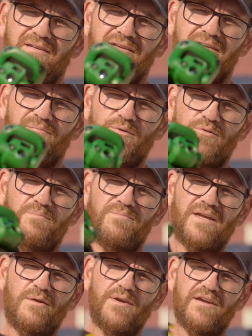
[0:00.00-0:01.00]
and boop.
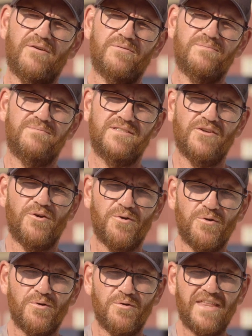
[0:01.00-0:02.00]
There we go.
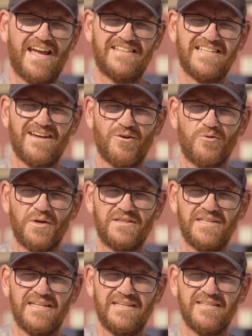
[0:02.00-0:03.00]
So that's how
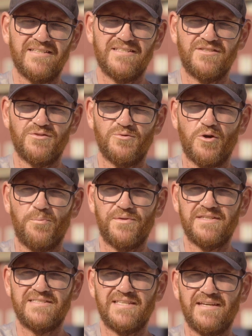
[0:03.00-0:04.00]
quickly it is to
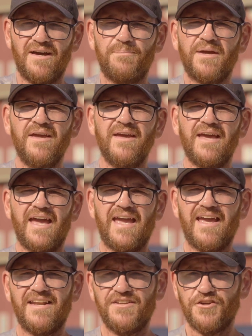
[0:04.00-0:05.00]
open this thing up.
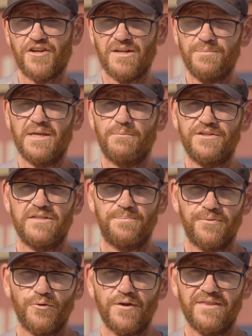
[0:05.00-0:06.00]
And you're gonna be able to
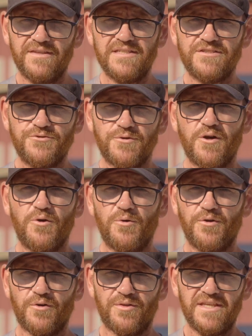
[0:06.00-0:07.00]
deploy this
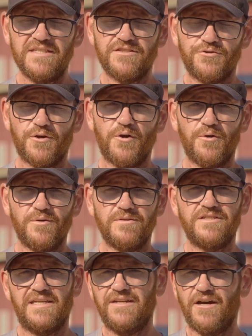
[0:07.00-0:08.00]
drone or these
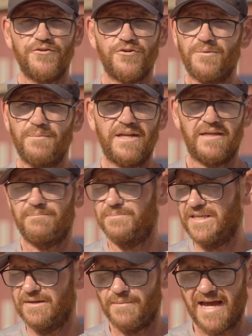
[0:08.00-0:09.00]
drones in under a minute.
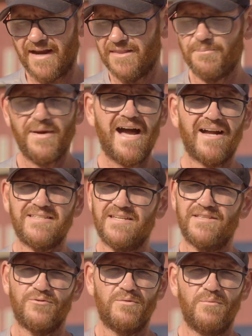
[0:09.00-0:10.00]
Get them out of the box,
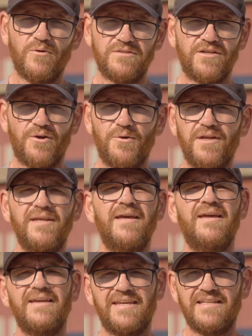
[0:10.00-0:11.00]
get the remotes going,
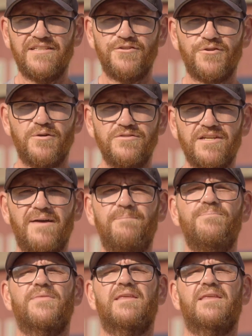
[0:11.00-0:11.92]
get the drones up